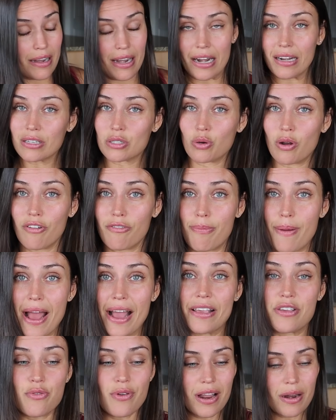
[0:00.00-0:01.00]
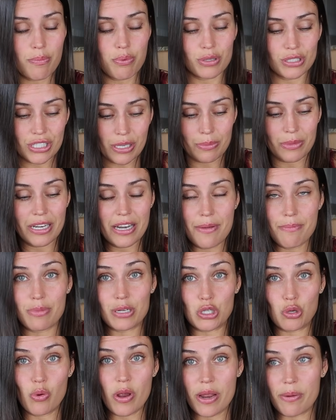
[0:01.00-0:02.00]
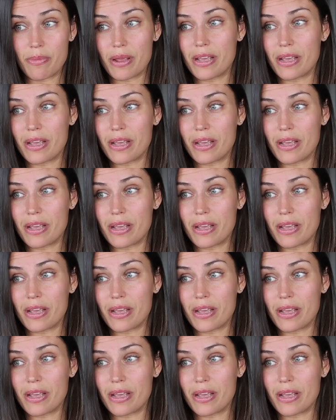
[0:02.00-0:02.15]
not a 12-pack. You gotta put something in between,